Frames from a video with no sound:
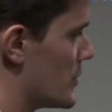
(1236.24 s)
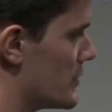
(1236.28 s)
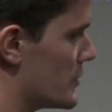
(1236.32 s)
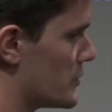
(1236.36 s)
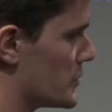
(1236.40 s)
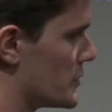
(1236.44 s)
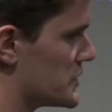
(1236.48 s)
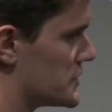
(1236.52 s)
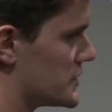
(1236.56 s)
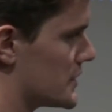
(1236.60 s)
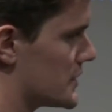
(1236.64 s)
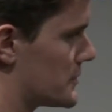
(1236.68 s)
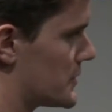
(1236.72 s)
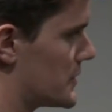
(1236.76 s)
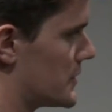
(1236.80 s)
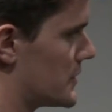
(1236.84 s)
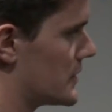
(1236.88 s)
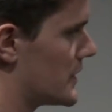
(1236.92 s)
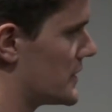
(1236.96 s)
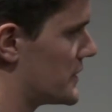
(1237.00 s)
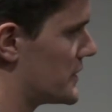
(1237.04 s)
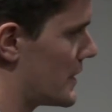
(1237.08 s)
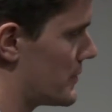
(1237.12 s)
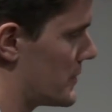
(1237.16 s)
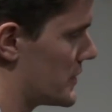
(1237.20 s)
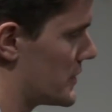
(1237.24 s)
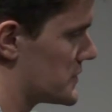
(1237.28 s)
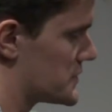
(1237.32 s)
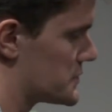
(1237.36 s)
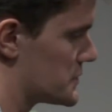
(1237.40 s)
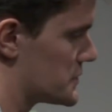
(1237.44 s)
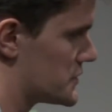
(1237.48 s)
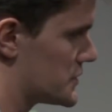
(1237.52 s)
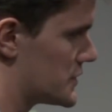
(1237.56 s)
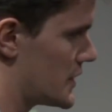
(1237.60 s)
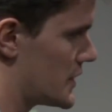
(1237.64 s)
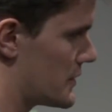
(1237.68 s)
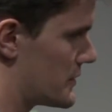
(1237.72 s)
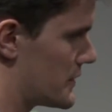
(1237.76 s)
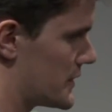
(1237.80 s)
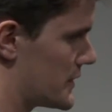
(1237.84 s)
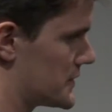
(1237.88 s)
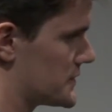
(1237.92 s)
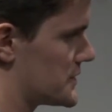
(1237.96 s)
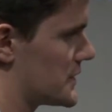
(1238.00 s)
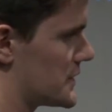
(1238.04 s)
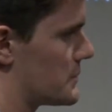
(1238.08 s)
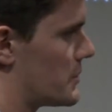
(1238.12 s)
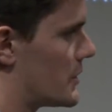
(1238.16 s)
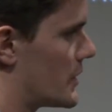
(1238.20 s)
at the moment we ship CUDA demos, which show
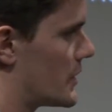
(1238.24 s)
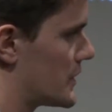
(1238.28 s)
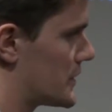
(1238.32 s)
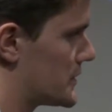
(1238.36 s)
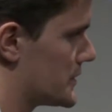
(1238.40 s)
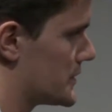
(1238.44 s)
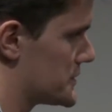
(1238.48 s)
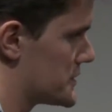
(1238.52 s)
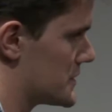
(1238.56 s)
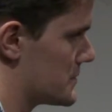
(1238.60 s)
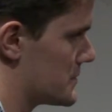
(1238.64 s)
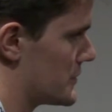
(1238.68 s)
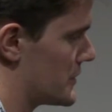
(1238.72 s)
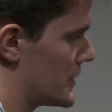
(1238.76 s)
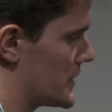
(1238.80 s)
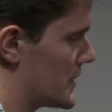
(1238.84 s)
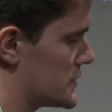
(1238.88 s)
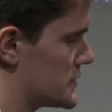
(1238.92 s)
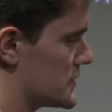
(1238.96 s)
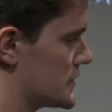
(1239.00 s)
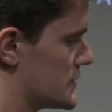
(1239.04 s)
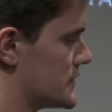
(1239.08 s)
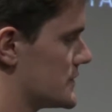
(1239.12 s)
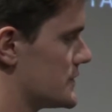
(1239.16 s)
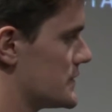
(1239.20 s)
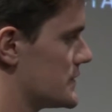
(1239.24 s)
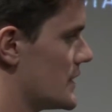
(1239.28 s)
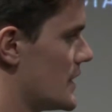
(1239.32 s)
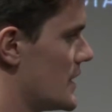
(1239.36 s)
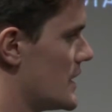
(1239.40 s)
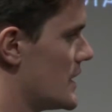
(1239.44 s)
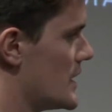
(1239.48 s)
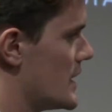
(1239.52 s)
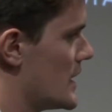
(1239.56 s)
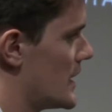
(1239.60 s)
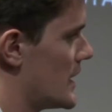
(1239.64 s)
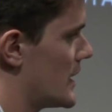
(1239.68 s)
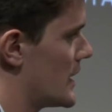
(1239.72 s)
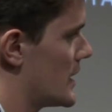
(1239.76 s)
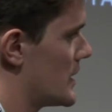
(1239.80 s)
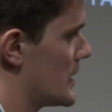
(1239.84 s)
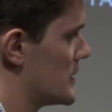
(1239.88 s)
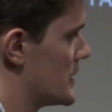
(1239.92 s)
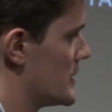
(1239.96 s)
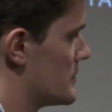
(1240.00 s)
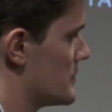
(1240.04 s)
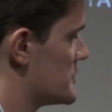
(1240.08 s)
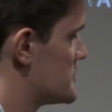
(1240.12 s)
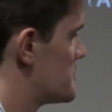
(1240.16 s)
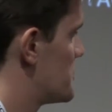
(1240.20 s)
things like particle simulations
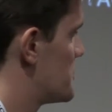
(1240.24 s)
and